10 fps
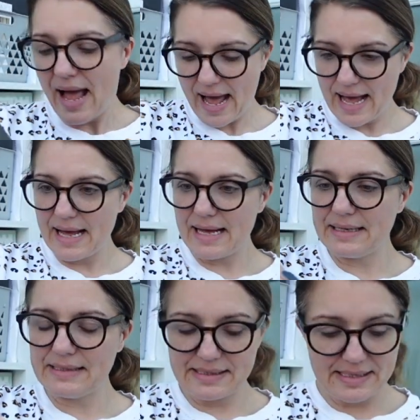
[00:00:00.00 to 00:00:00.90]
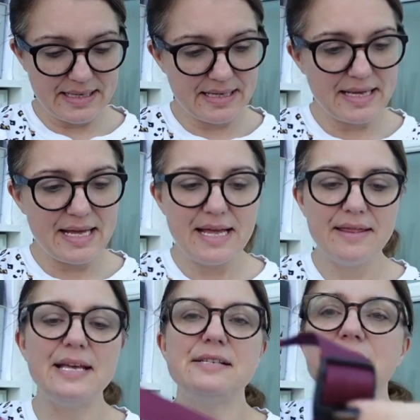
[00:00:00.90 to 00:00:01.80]
and
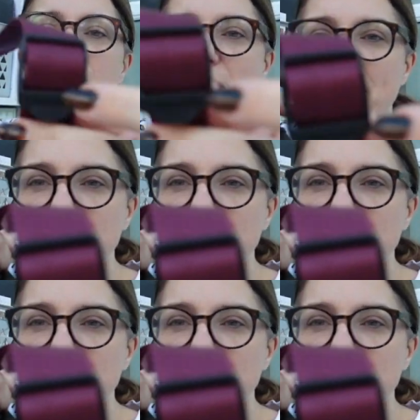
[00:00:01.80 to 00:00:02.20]
these are the strap